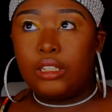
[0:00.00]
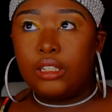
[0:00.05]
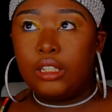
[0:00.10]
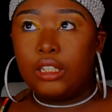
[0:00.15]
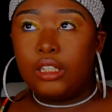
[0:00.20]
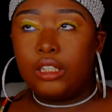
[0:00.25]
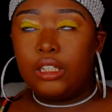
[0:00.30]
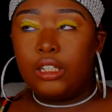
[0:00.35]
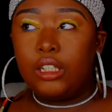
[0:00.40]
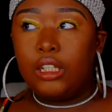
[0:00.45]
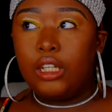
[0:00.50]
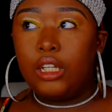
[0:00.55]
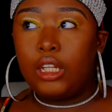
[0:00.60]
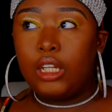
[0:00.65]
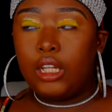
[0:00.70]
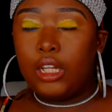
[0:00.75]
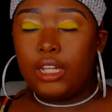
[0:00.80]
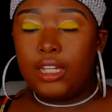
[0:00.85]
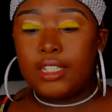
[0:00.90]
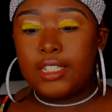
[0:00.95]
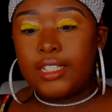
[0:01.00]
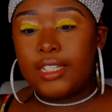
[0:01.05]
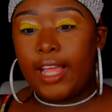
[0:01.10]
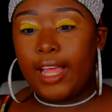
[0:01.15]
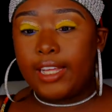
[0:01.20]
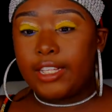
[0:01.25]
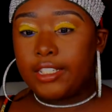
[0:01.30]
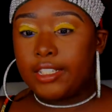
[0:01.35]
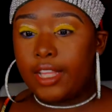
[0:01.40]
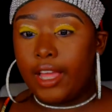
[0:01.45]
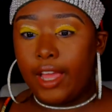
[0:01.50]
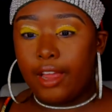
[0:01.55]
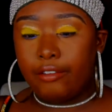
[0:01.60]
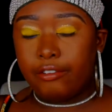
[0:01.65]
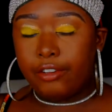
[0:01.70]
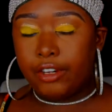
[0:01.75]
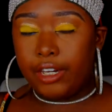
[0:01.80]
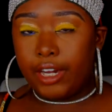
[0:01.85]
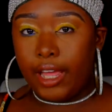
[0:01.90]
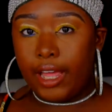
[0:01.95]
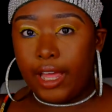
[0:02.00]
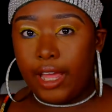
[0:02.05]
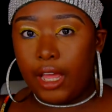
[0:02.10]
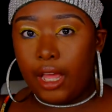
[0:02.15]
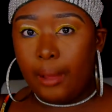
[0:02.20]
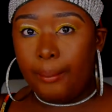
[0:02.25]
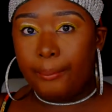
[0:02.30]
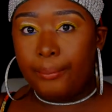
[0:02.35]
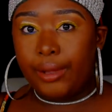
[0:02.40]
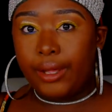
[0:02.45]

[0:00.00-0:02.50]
to eat snacks every day,